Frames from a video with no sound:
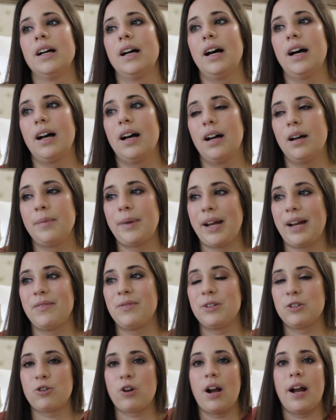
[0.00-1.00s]
And I've
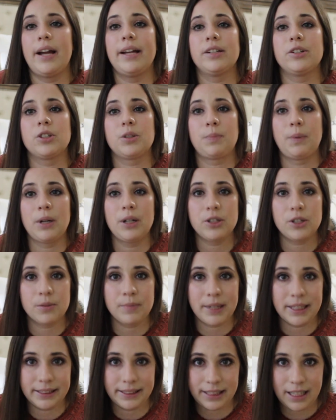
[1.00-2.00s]
been trying to just
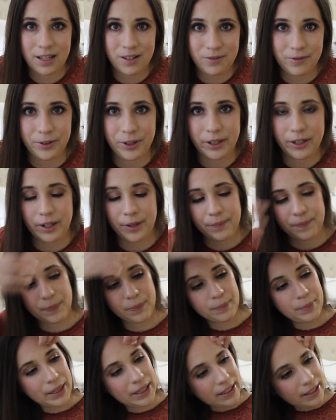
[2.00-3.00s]
push myself, you know,
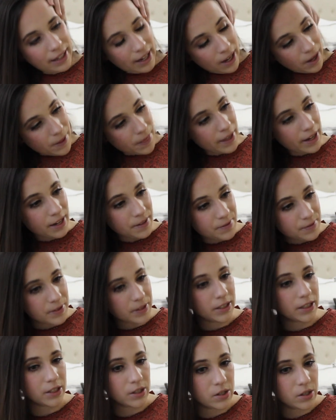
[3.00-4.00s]
but now that I'm
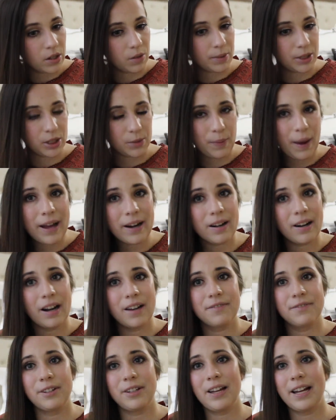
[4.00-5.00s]
feeling so much better,
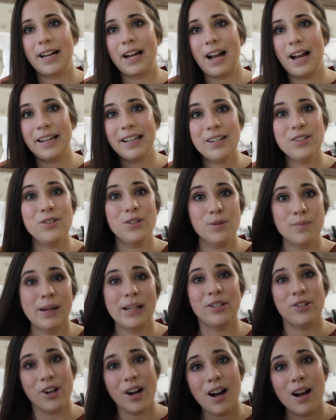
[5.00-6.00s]
I feel like I can do
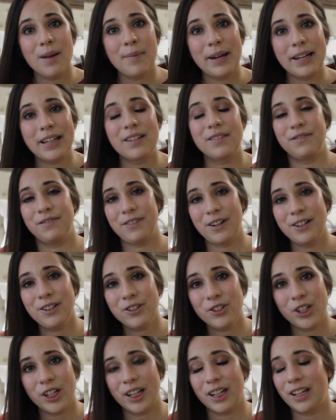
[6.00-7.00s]
my job, I can
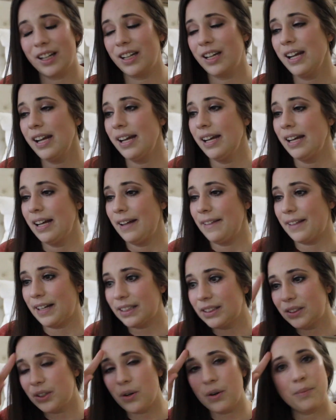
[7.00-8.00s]
function, and
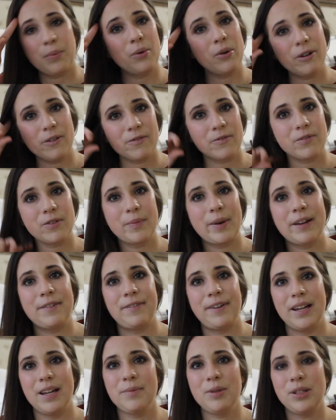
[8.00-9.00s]
that's so important for my
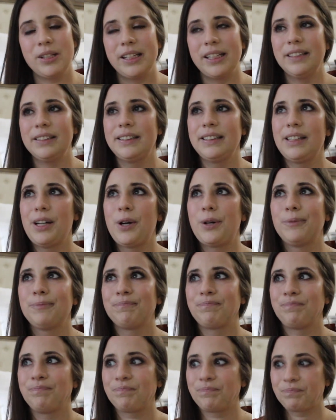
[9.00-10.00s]
family.
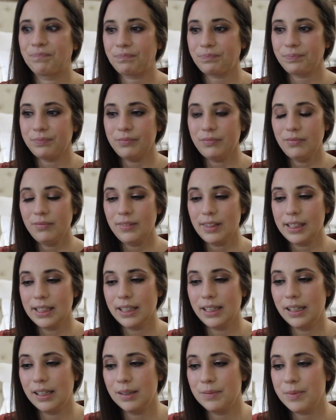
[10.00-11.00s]
So,
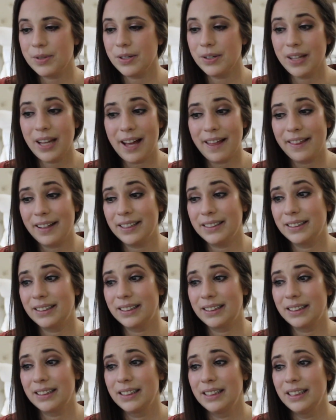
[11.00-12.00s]
so yeah,
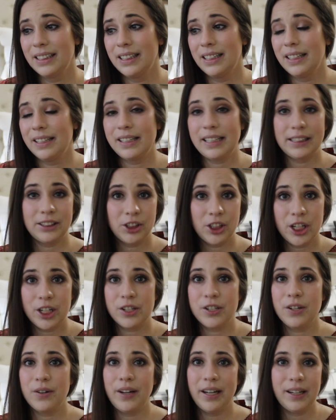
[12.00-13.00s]
that's
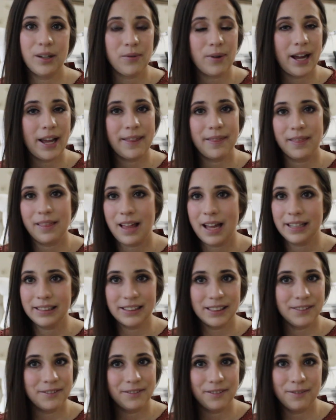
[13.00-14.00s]
good. So anyway,
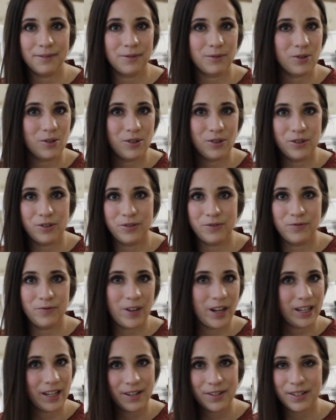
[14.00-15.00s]
lots of
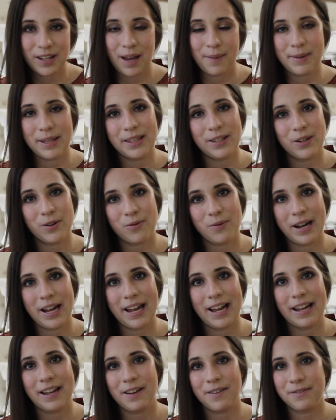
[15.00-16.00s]
videos coming your
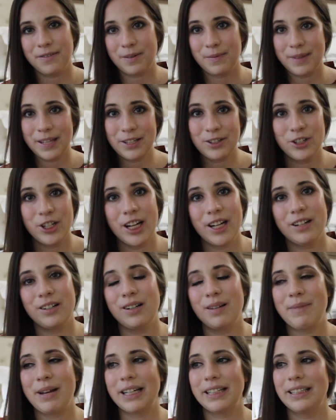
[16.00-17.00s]
way from this
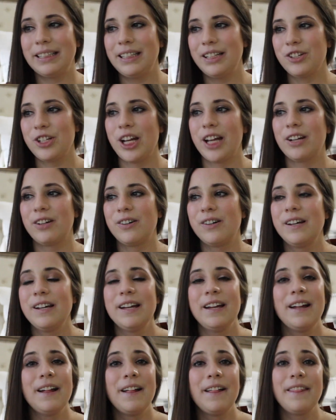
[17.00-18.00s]
channel and my cleaning channel.
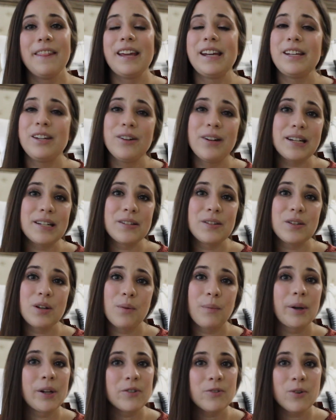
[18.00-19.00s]
Thank you guys
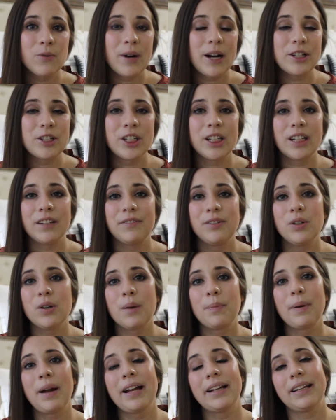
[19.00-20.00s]
so much for watching. If you
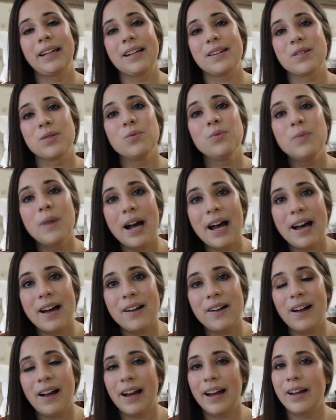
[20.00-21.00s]
are pregnant as
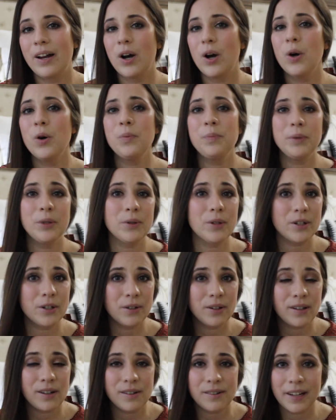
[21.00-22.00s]
well, I hope you are
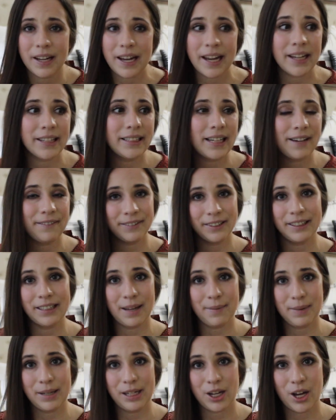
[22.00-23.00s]
doing okay. Definitely
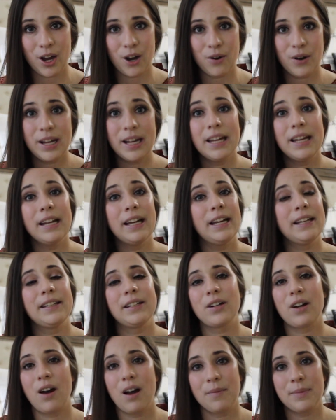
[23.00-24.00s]
let me know in
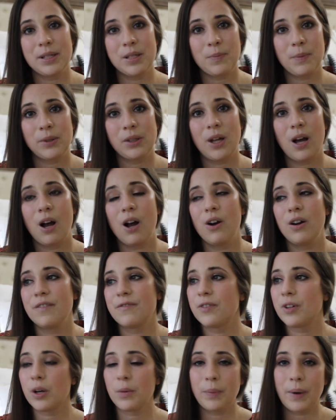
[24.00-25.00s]
the comments below
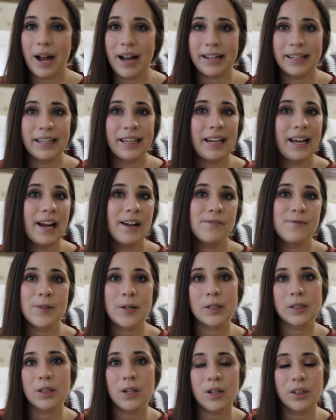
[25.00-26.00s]
if you're pregnant, how
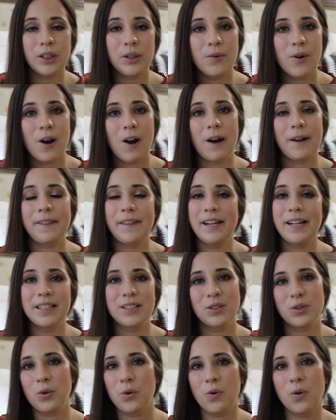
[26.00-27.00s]
far along you are. I think
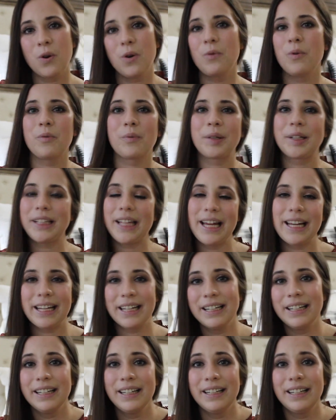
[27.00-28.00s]
it's cool when we're
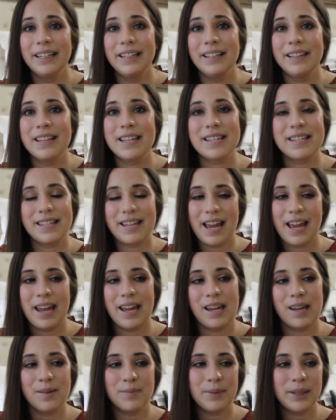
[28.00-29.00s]
like the
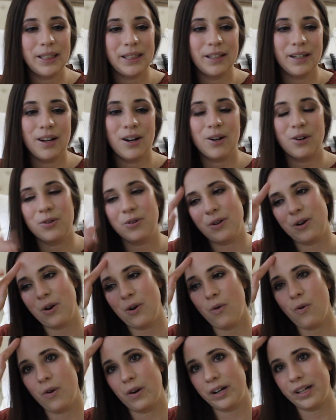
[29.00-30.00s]
same, you know,
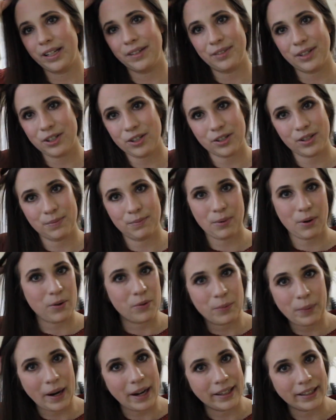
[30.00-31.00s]
or even just
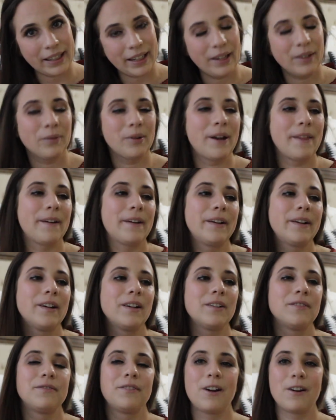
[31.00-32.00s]
both pregnant, whether
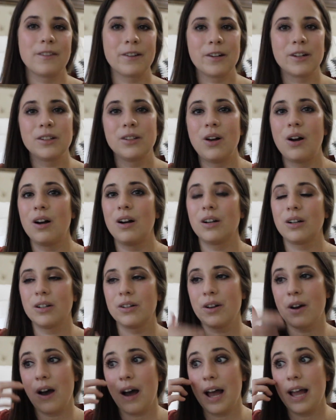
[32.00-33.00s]
you're farther along
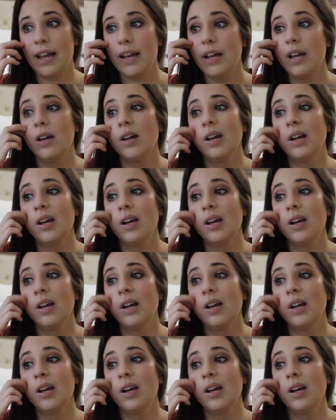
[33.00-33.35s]
or not.